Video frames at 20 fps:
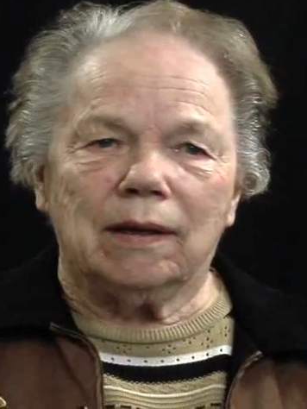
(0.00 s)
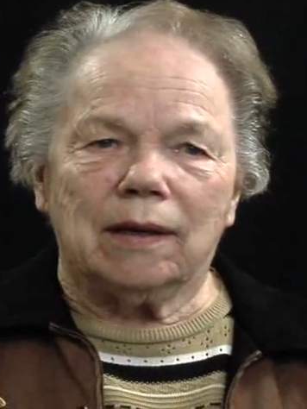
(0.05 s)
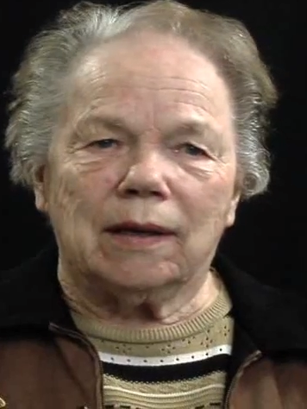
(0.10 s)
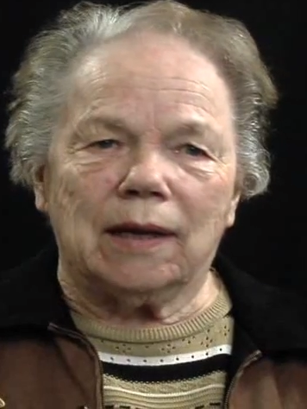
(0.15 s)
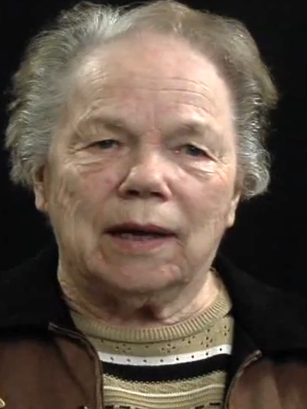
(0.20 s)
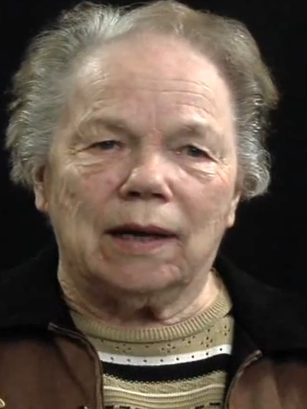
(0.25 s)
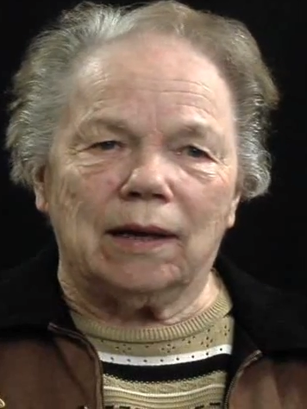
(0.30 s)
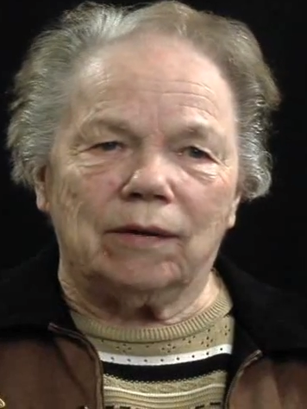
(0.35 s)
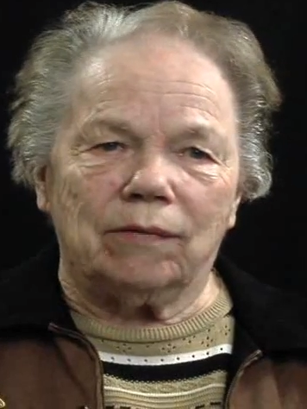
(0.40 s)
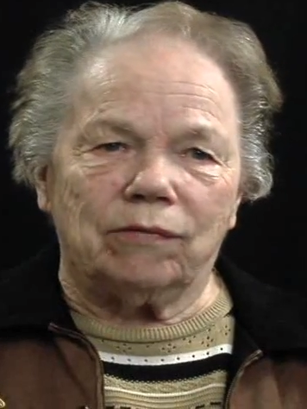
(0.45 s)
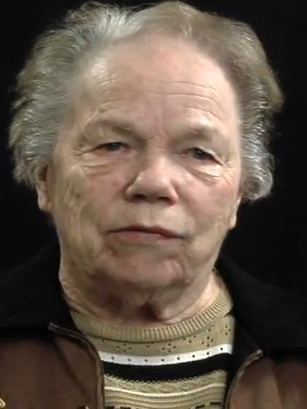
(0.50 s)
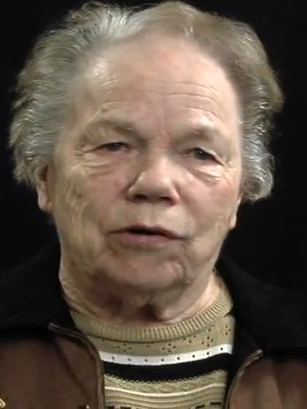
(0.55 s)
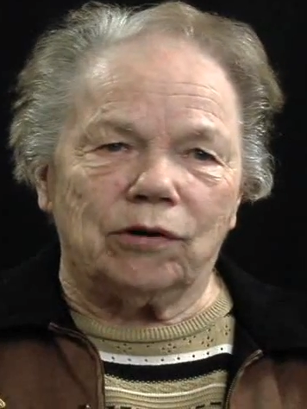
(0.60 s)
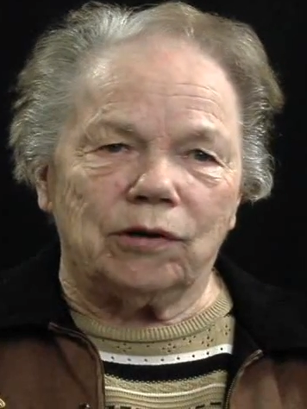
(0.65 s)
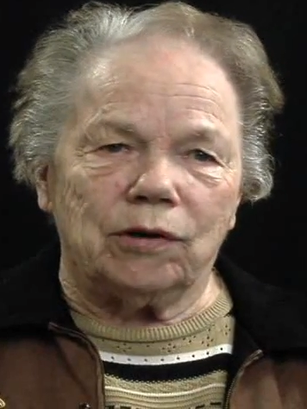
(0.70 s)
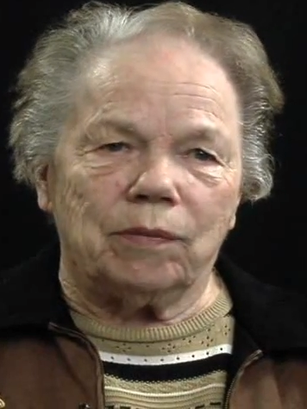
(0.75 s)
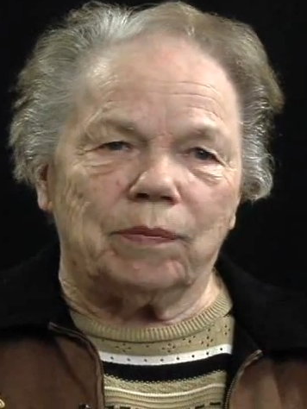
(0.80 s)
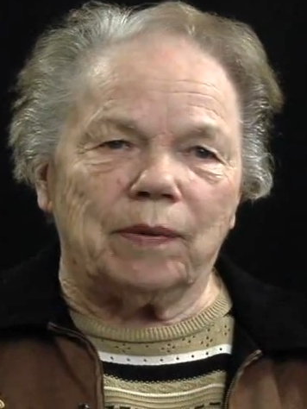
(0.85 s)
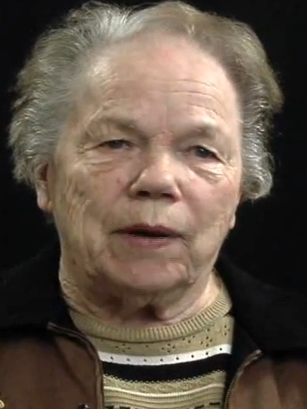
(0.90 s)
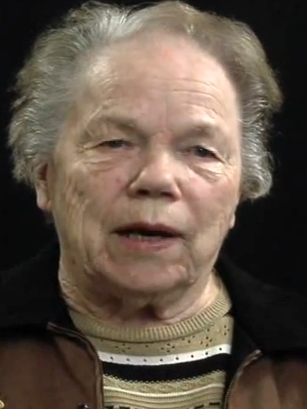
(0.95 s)

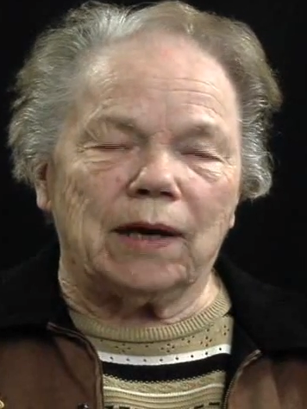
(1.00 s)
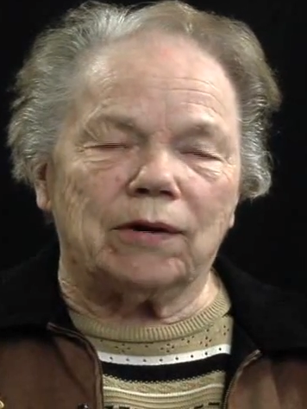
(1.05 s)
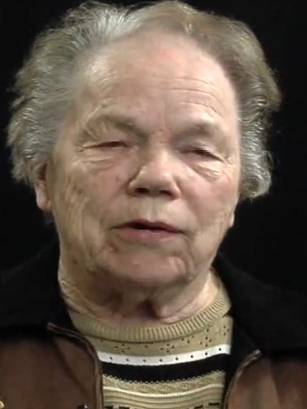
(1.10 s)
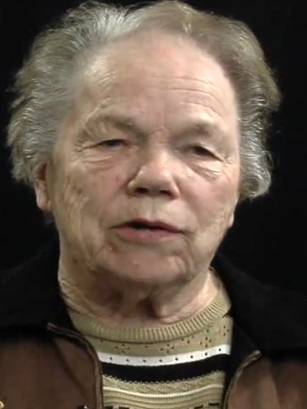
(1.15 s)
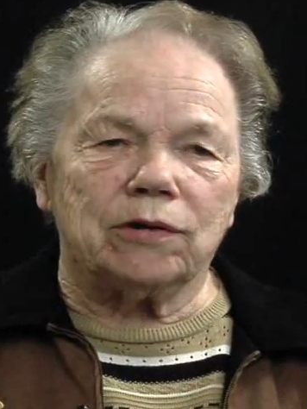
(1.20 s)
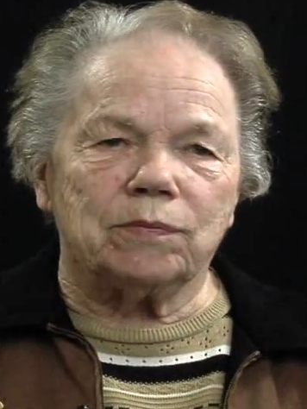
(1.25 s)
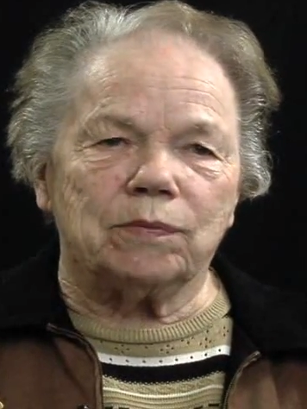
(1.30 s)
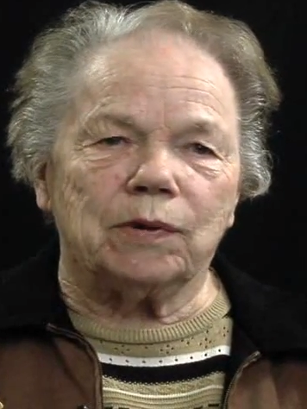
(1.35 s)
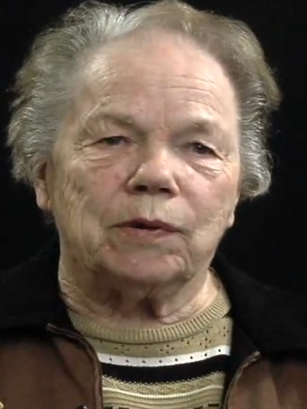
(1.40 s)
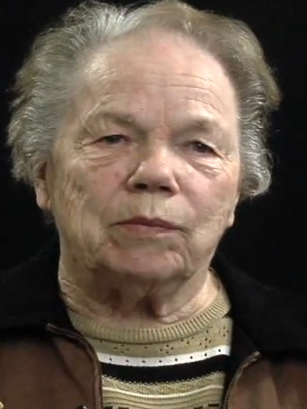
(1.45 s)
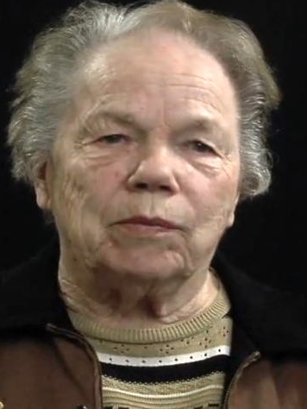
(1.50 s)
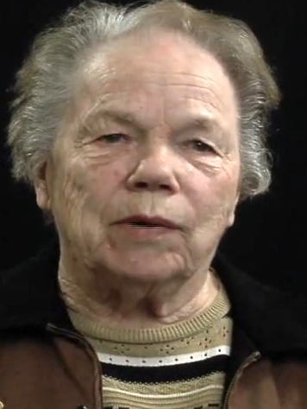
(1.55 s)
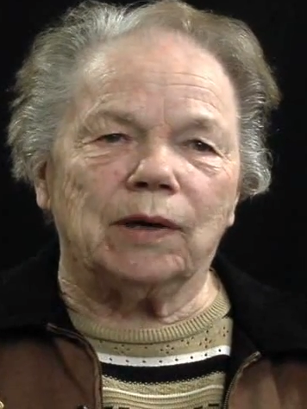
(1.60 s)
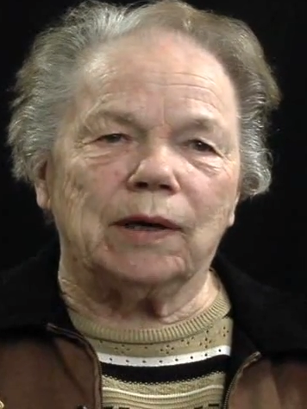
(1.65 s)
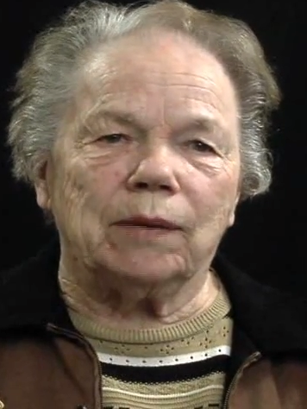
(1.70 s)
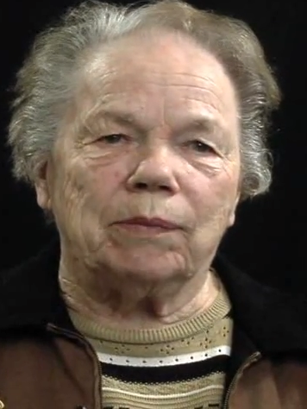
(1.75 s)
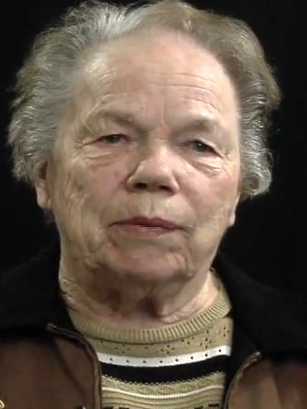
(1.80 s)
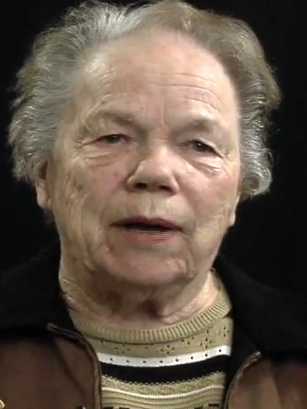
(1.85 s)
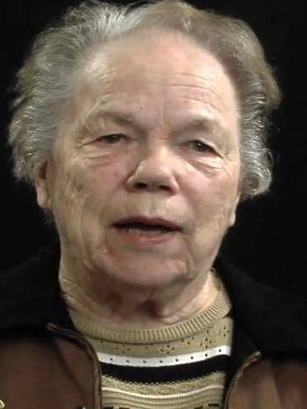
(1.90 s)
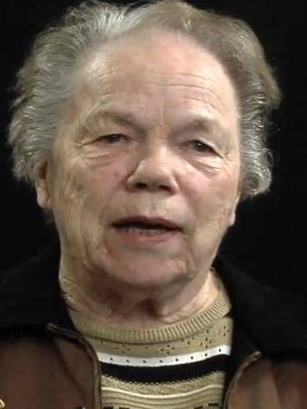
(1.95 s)
California packers put
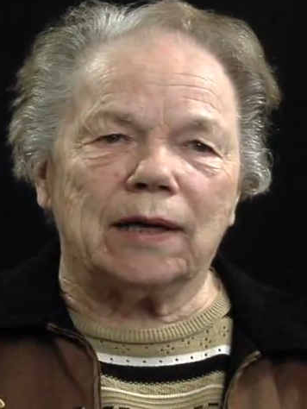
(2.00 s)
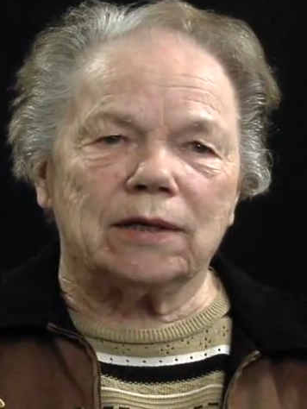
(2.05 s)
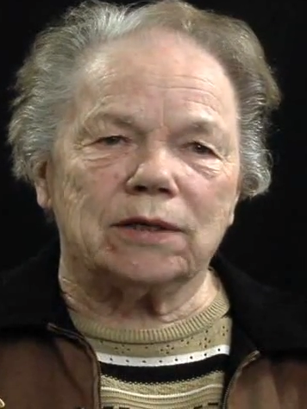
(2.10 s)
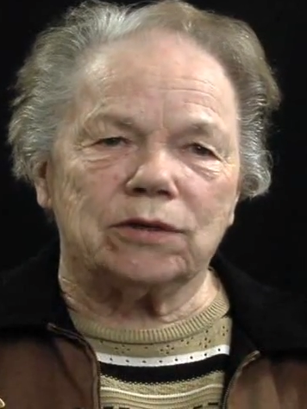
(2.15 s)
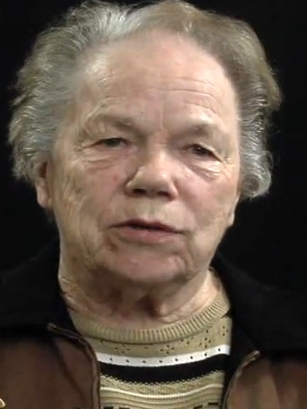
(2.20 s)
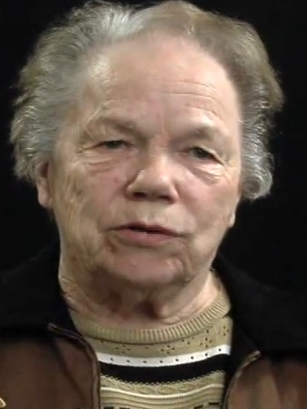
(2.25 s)
my packs